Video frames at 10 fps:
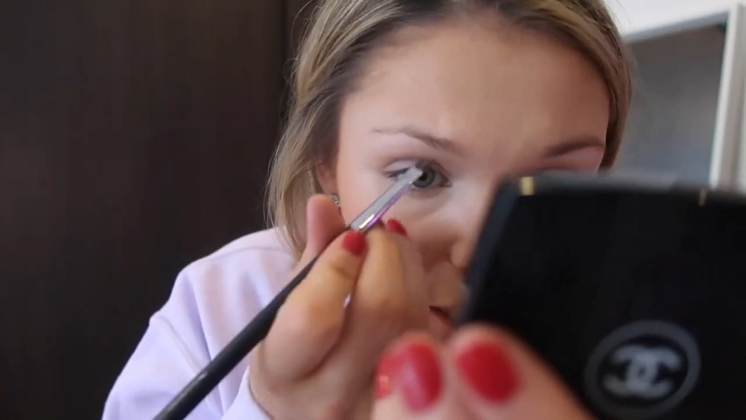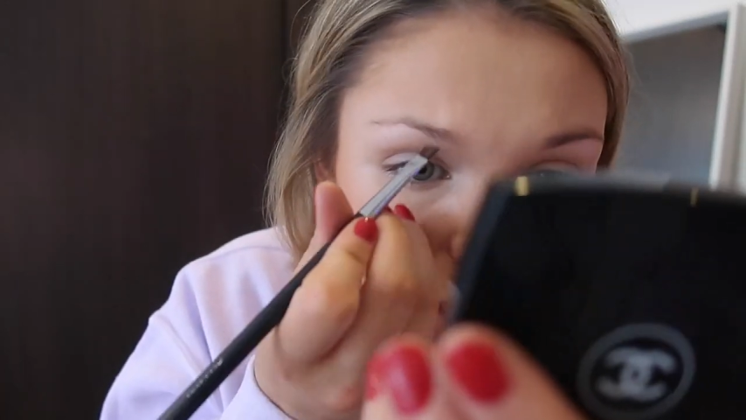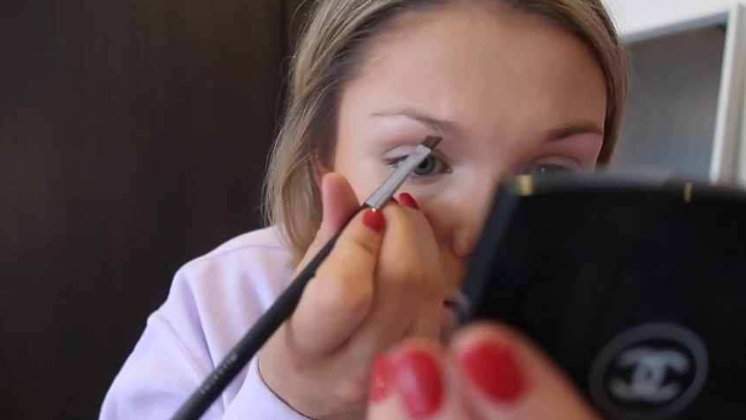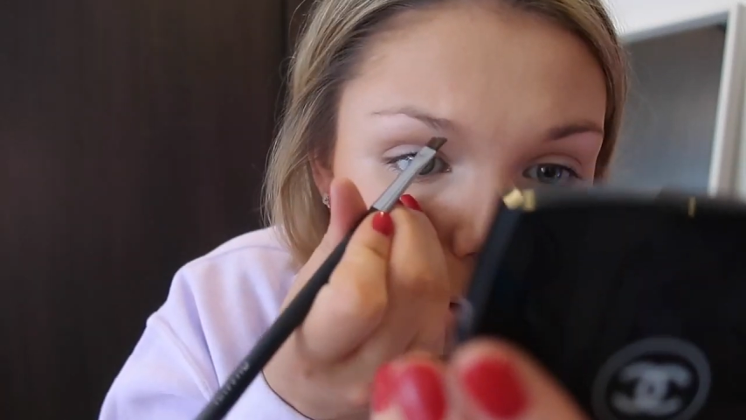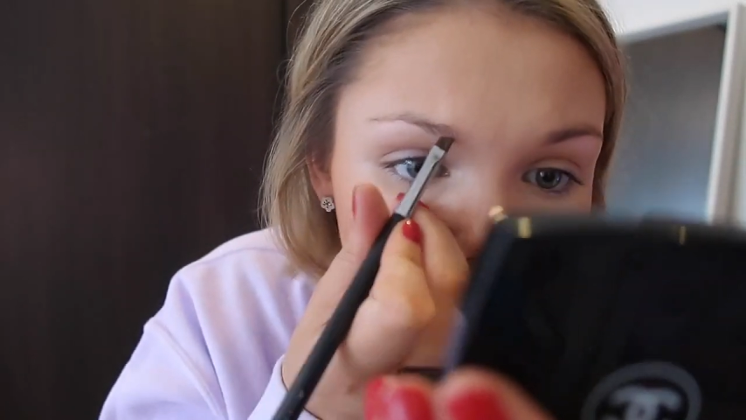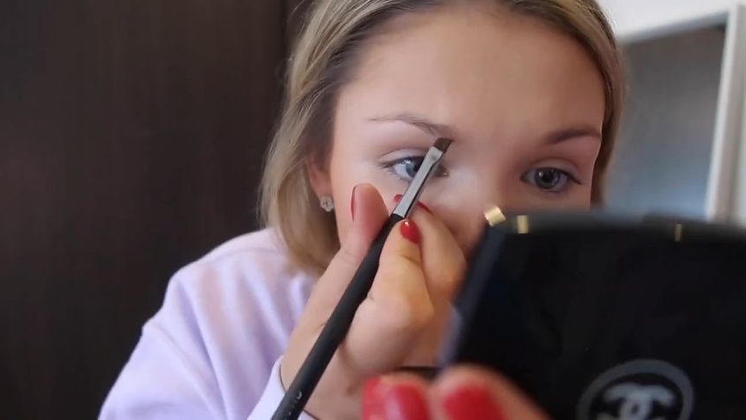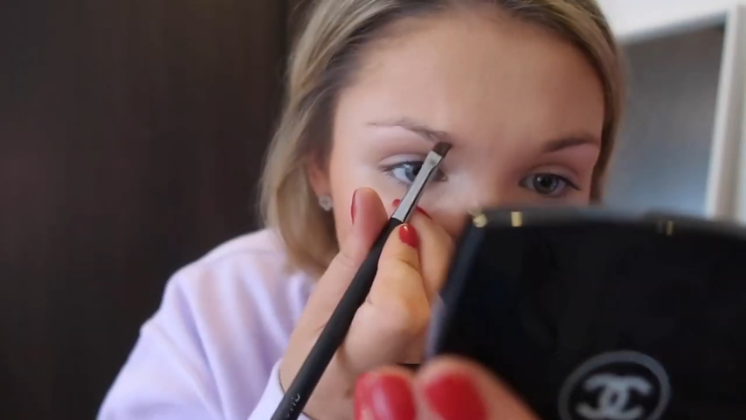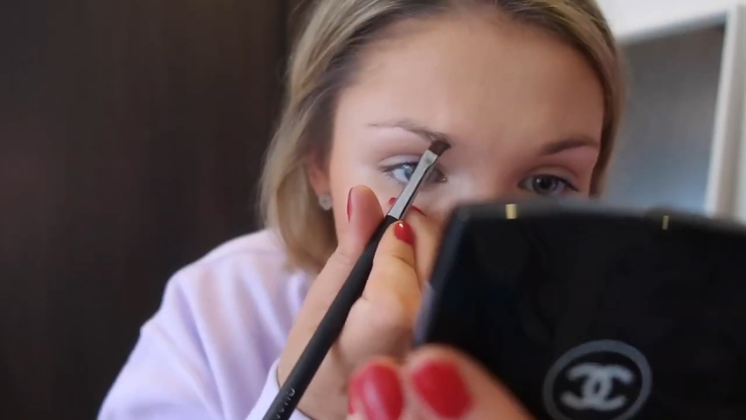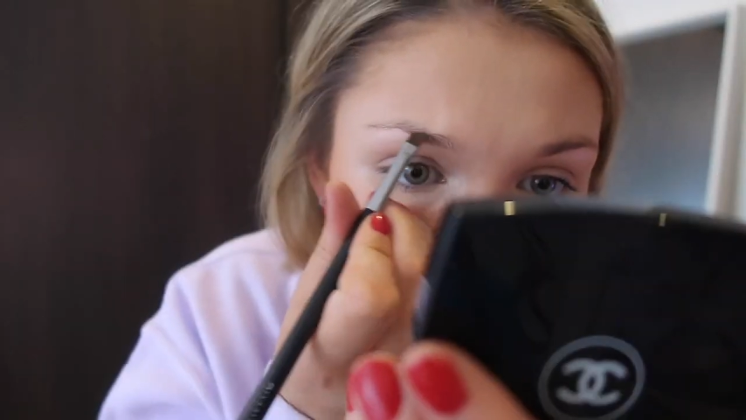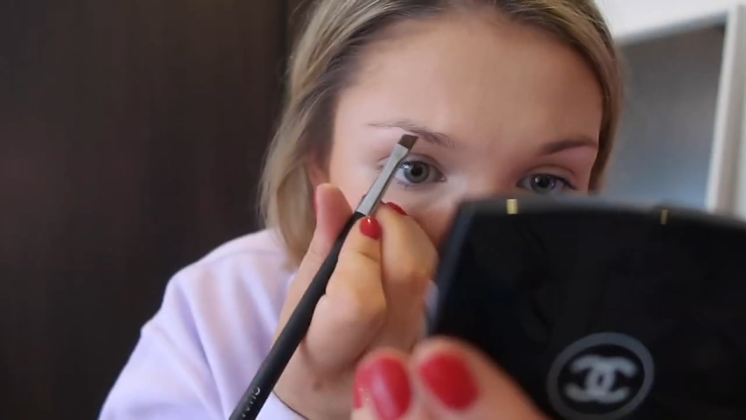so I
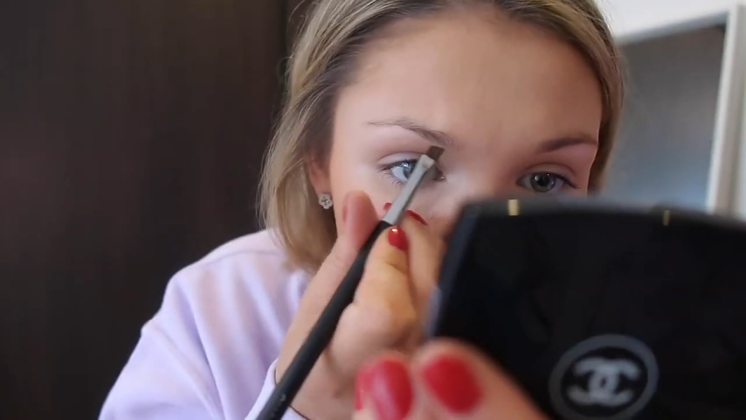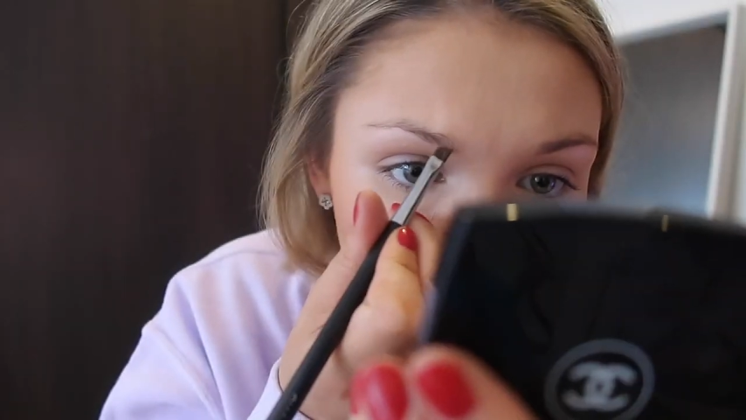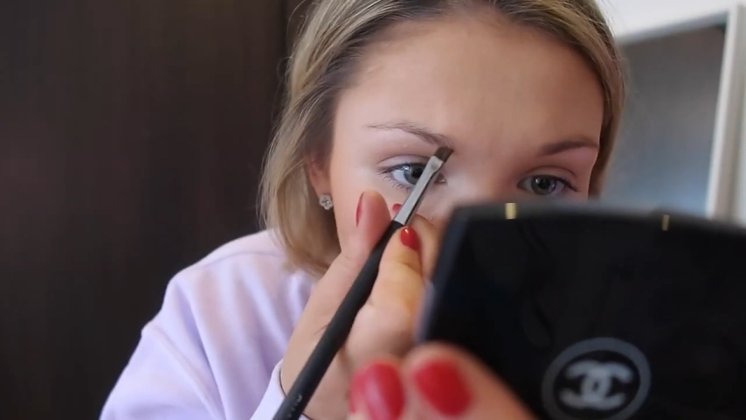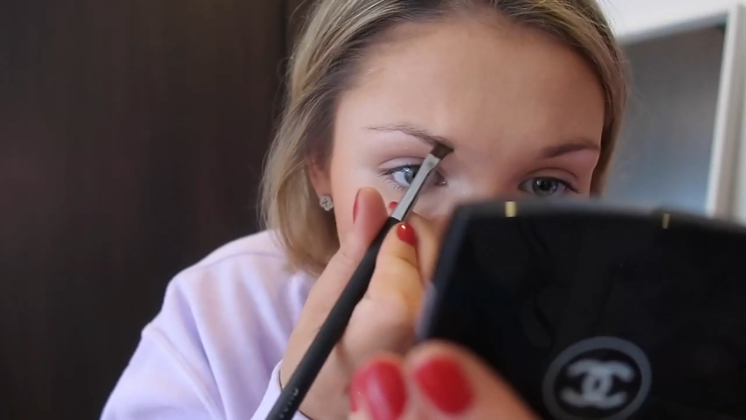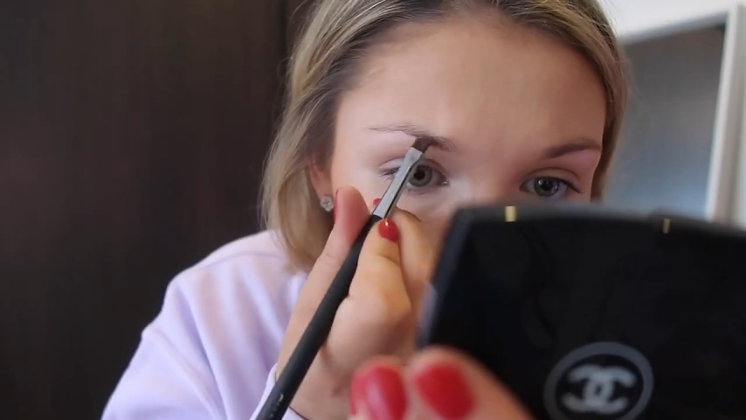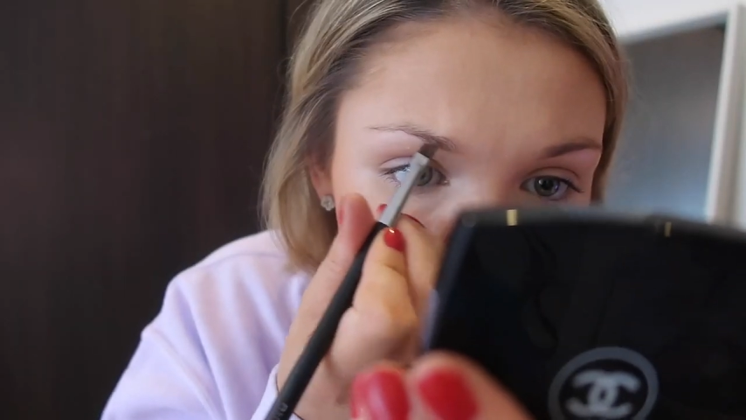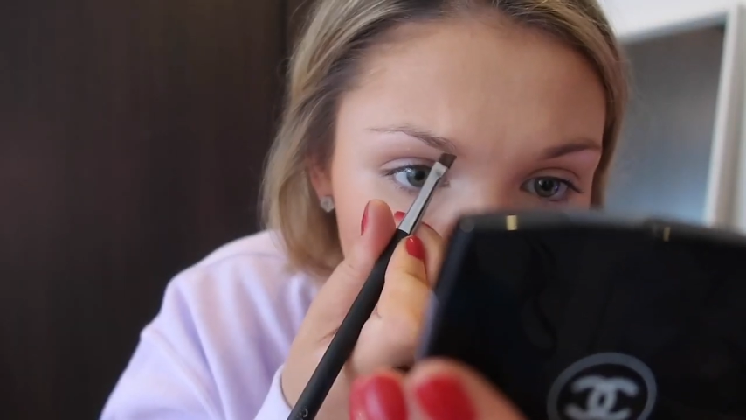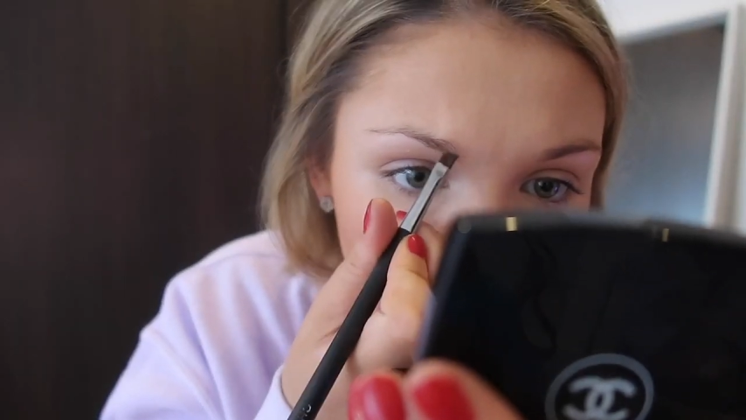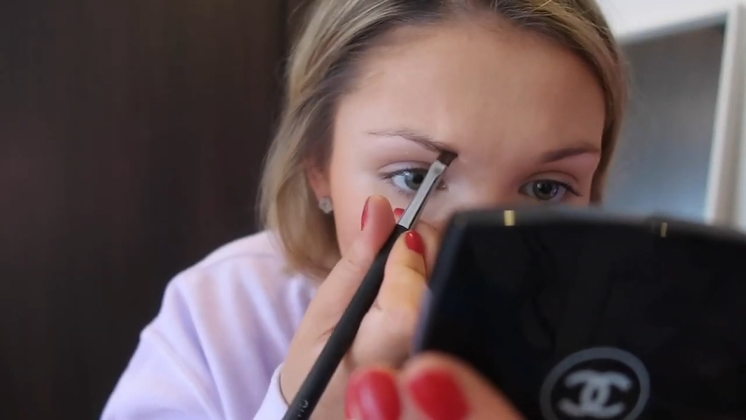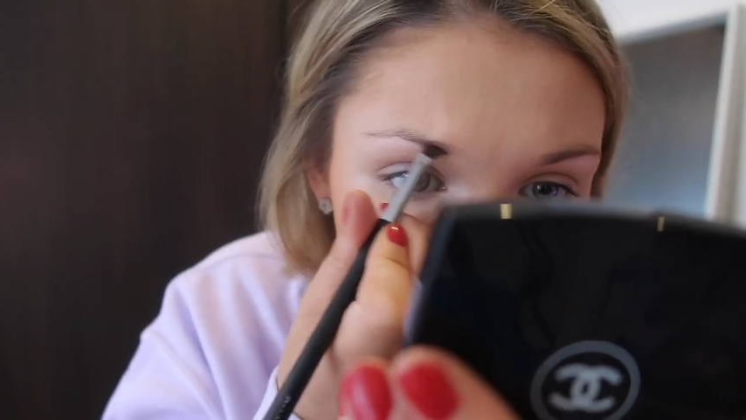never do one full
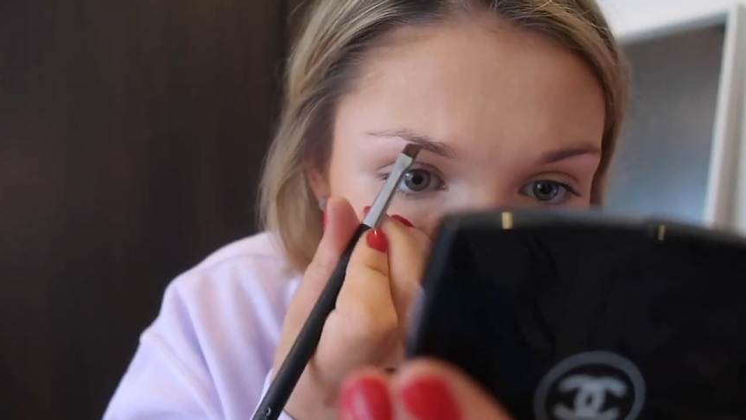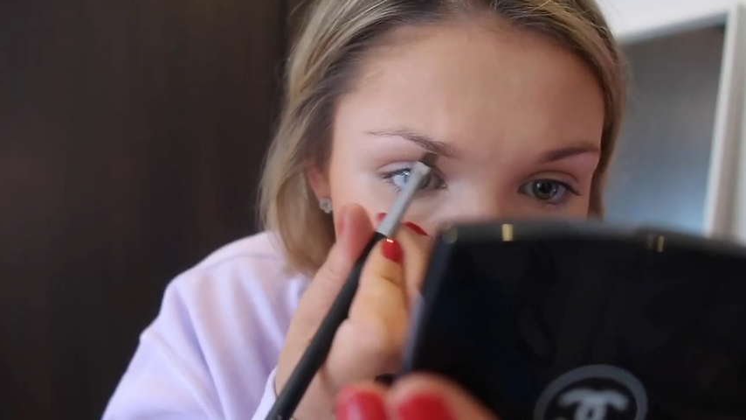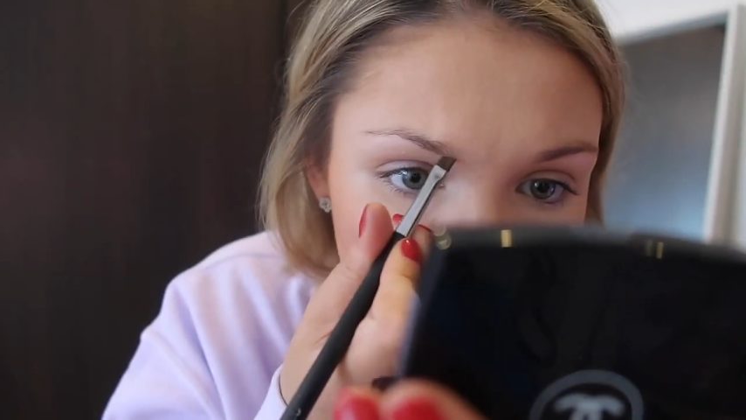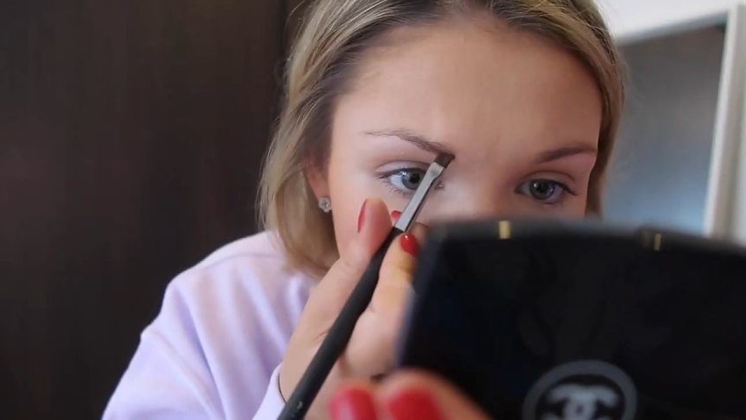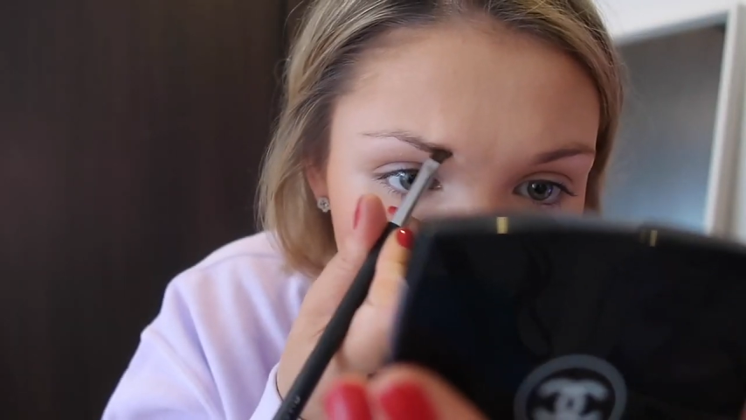brow first.